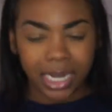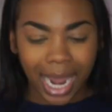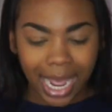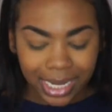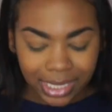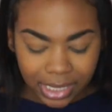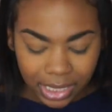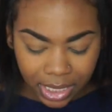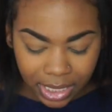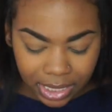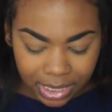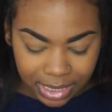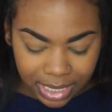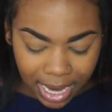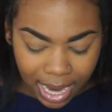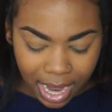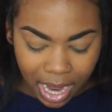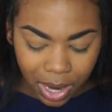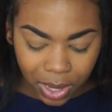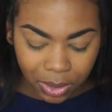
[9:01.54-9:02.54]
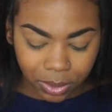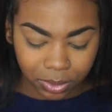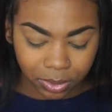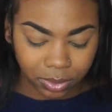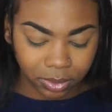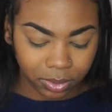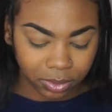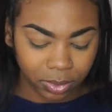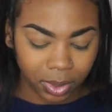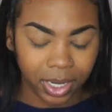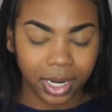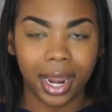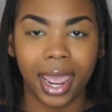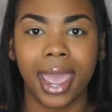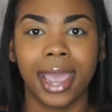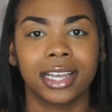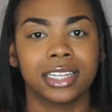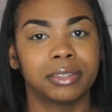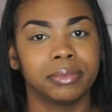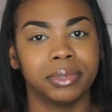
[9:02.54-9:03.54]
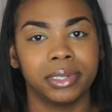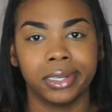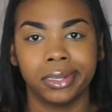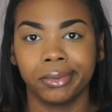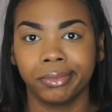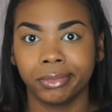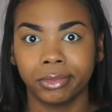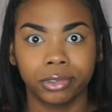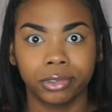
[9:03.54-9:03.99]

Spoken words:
Not sitting down, wanting to ask me